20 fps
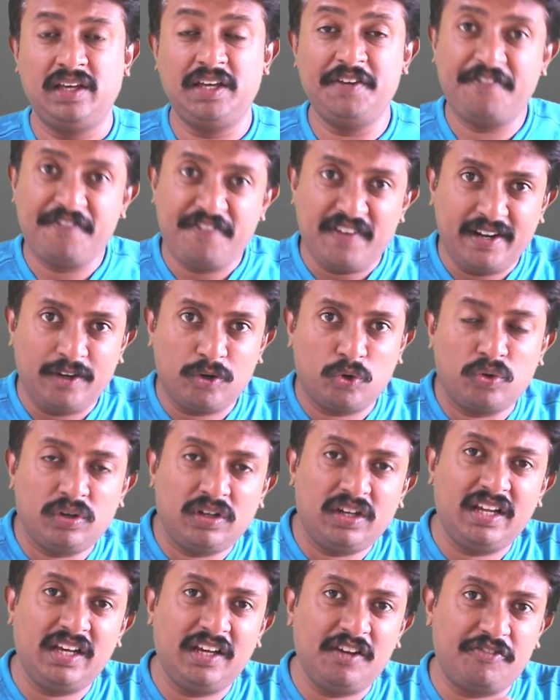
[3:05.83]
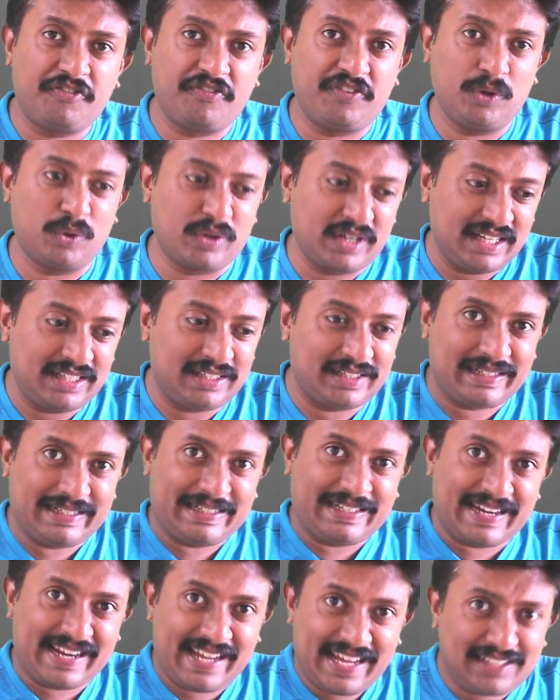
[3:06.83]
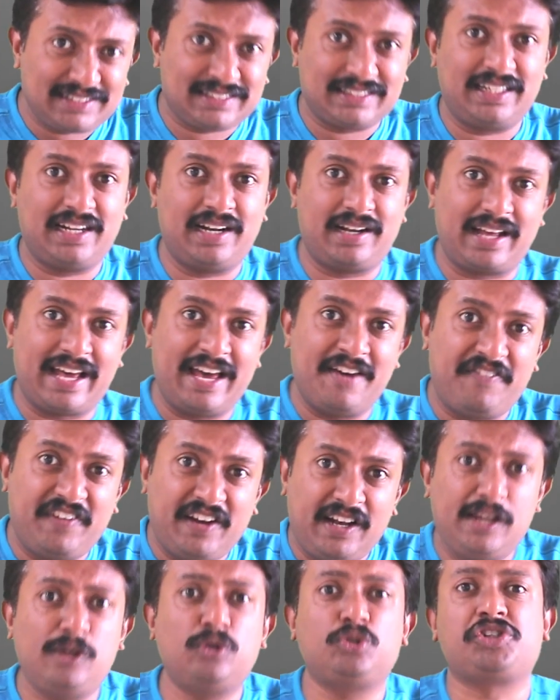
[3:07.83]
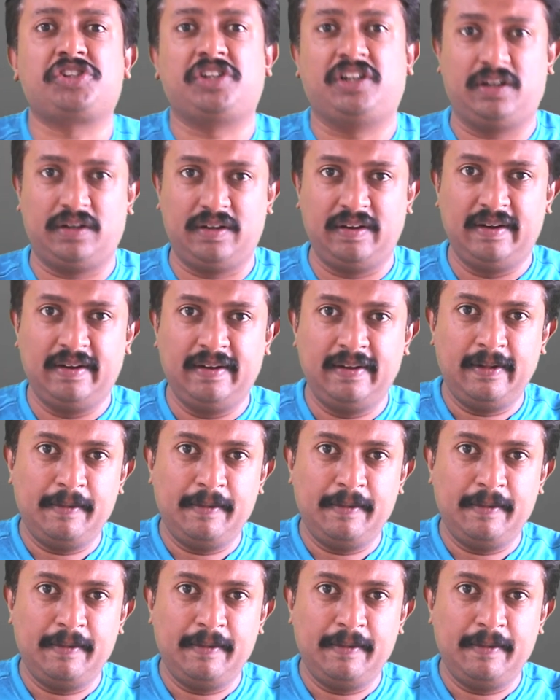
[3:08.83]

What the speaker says: If and only if you can trace that evolution,